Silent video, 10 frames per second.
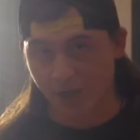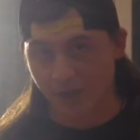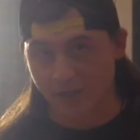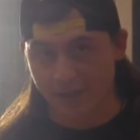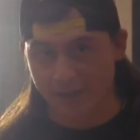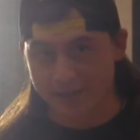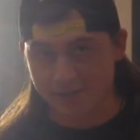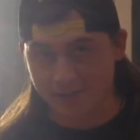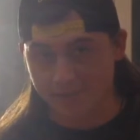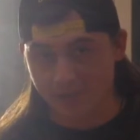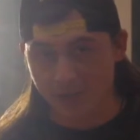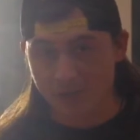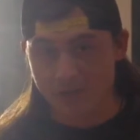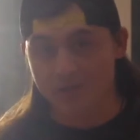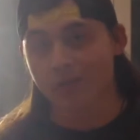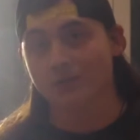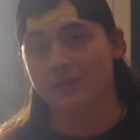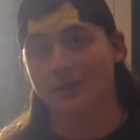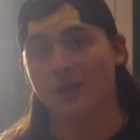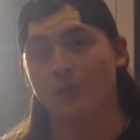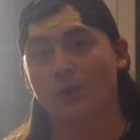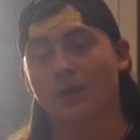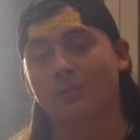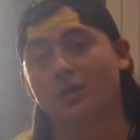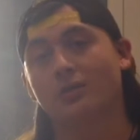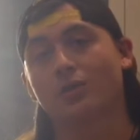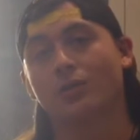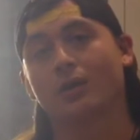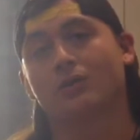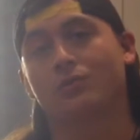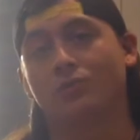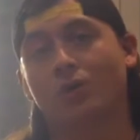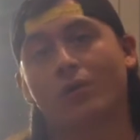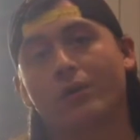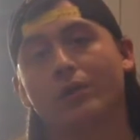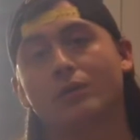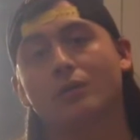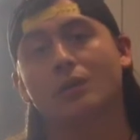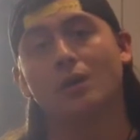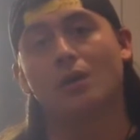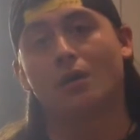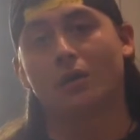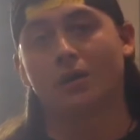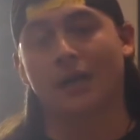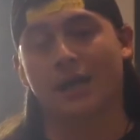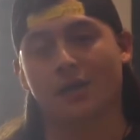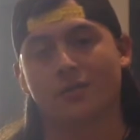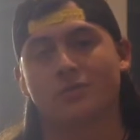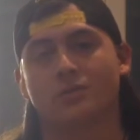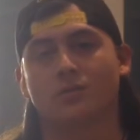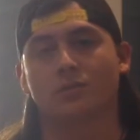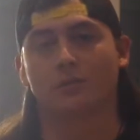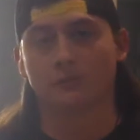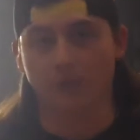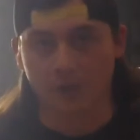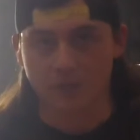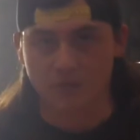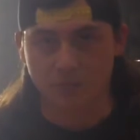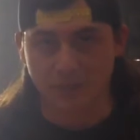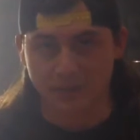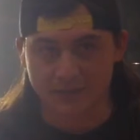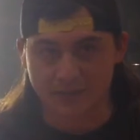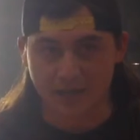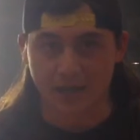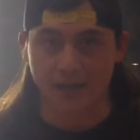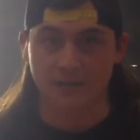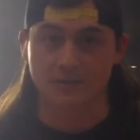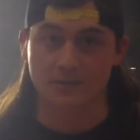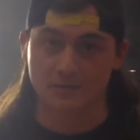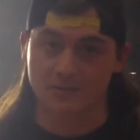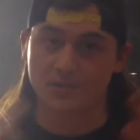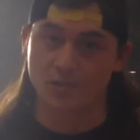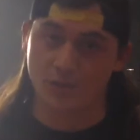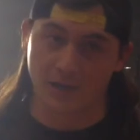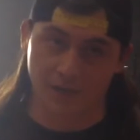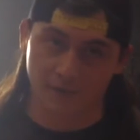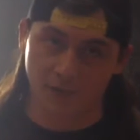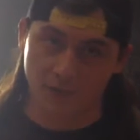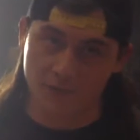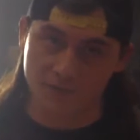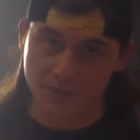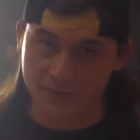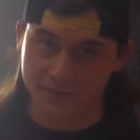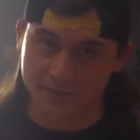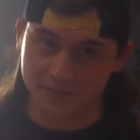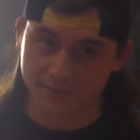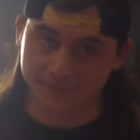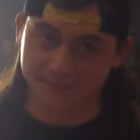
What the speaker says: Channel, I guess. So, today we're going to be doing a tutorial on how to do vert splits and two-hand vert splits.